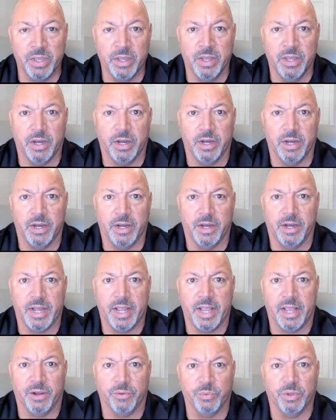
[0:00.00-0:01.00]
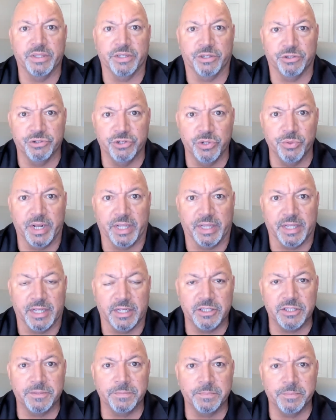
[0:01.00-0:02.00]
And when they're doing
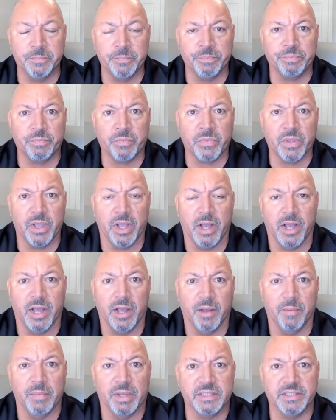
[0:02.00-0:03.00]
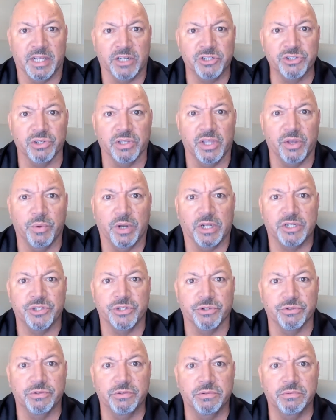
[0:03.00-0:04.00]
this, essentially what
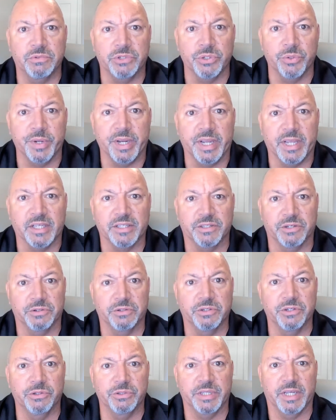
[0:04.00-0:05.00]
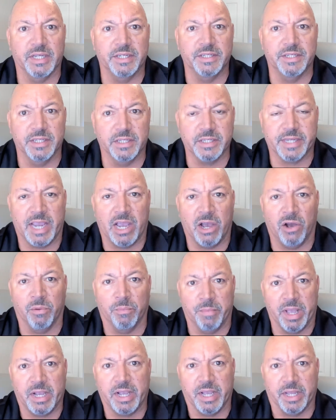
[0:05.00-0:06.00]
you're doing is you're using a discount
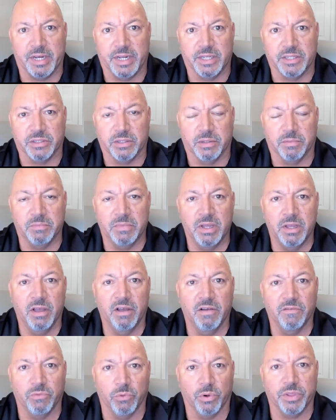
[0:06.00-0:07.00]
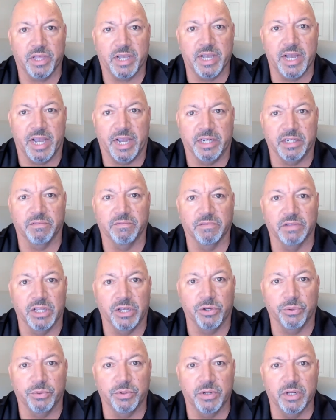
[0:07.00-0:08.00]
mechanism for the kind of
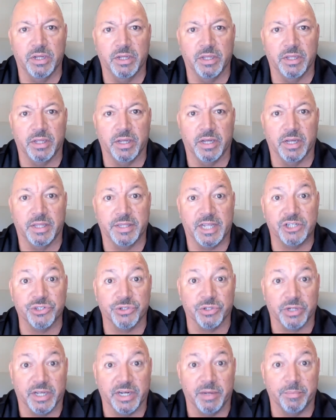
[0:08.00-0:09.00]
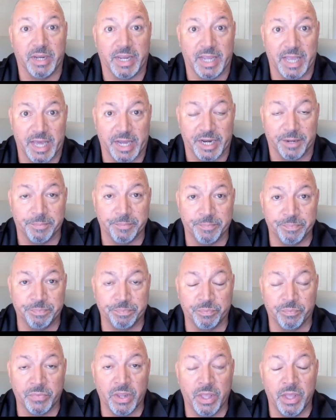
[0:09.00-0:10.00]
loan that you're going to be getting.
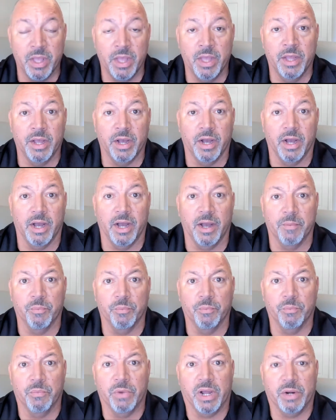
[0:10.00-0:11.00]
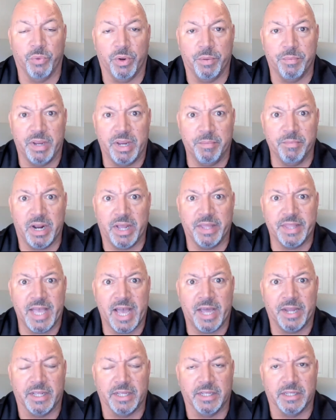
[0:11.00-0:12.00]
What we mean by
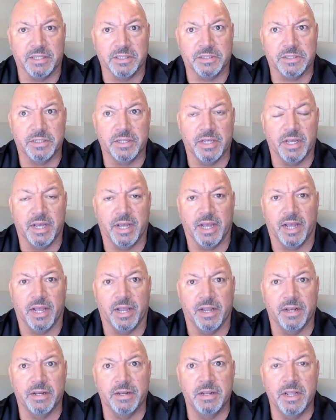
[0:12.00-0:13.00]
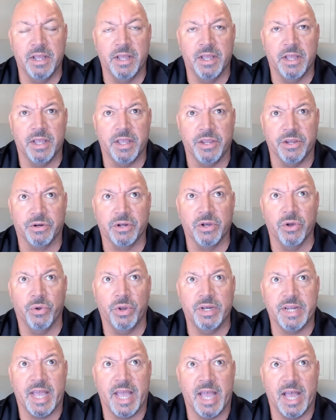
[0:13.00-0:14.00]
that is you're going
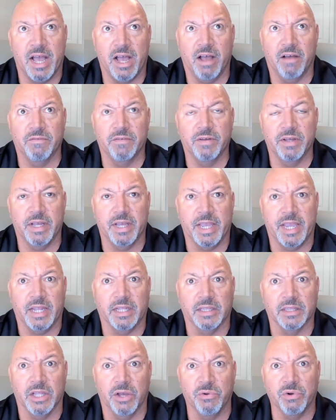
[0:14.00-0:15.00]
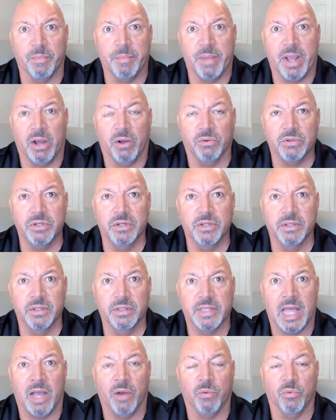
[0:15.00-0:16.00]
to have a loan amount
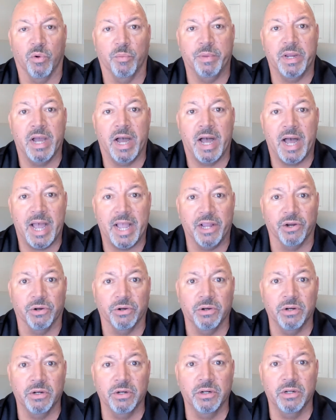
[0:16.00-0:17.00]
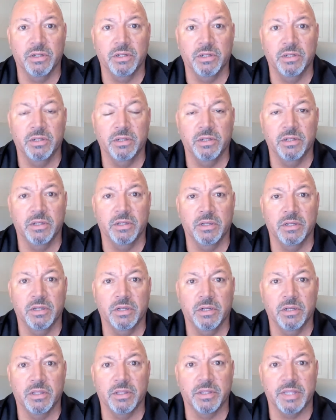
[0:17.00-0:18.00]
that will be higher
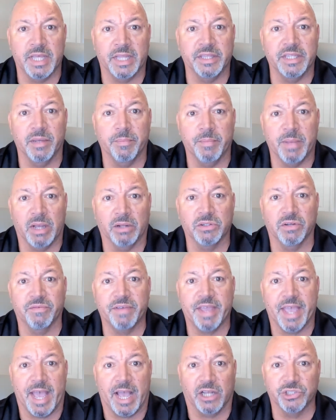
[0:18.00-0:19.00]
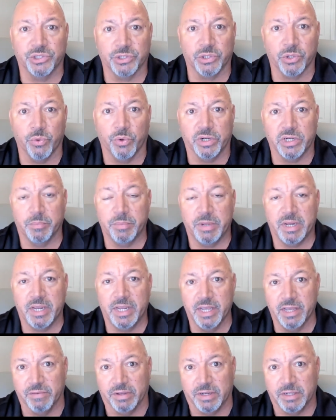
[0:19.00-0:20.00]
than the amount of cash you're going to be
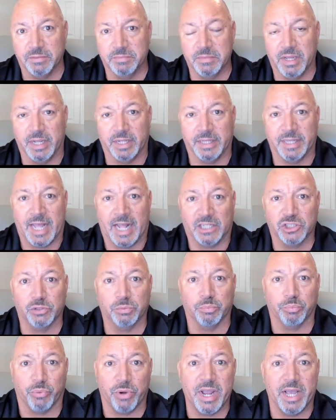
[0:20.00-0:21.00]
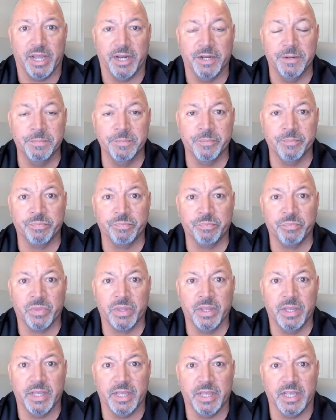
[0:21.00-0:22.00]
given, and that spread
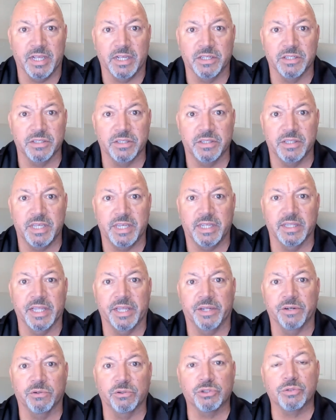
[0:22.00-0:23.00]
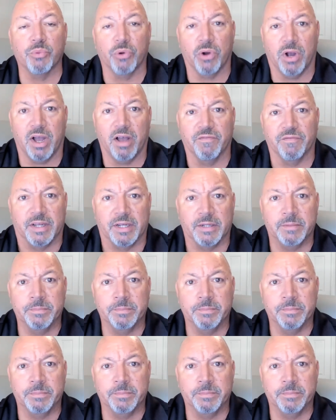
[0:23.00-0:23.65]
is the lender's profit.